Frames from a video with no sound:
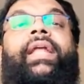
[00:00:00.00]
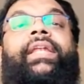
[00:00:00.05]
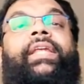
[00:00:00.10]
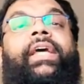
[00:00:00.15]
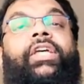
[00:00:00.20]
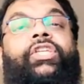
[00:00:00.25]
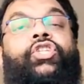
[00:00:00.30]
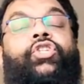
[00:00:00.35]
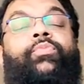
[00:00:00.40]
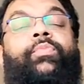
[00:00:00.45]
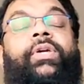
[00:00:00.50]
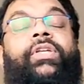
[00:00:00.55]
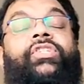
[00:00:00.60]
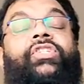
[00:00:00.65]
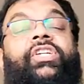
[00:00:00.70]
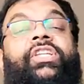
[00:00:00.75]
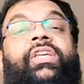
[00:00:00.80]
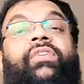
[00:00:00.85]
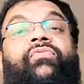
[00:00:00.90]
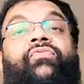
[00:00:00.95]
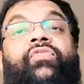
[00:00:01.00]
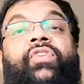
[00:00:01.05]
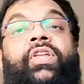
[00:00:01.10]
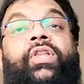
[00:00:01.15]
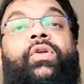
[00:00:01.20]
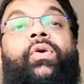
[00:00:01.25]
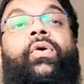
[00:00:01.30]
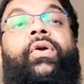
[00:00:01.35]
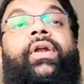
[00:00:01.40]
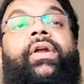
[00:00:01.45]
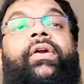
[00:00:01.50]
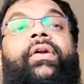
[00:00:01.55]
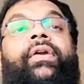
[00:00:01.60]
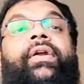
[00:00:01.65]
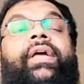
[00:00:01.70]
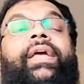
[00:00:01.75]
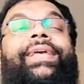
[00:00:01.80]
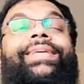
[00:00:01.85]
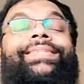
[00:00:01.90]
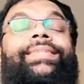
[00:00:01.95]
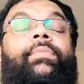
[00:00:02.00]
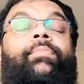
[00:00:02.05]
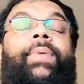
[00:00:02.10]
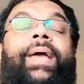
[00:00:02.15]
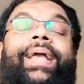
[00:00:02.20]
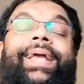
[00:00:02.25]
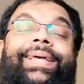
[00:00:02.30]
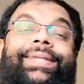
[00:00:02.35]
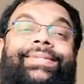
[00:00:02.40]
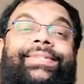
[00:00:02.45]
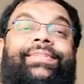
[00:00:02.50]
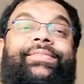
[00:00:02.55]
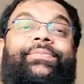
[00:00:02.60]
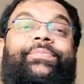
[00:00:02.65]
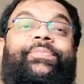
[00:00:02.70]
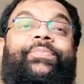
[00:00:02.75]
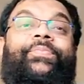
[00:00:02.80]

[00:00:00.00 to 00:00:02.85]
attachment in a wheel loader is a bucket.